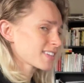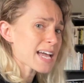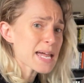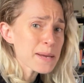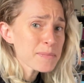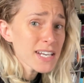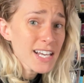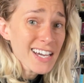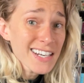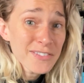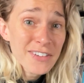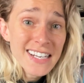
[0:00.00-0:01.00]
And I'm gonna
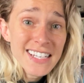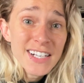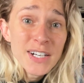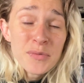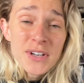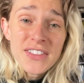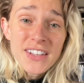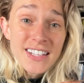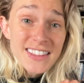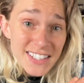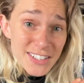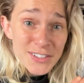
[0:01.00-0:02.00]
cut in right here with a
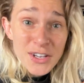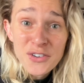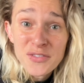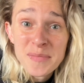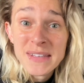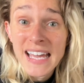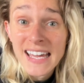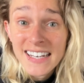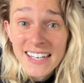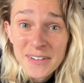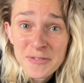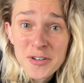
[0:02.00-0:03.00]
little note from the
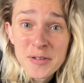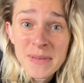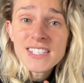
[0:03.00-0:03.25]
editing room.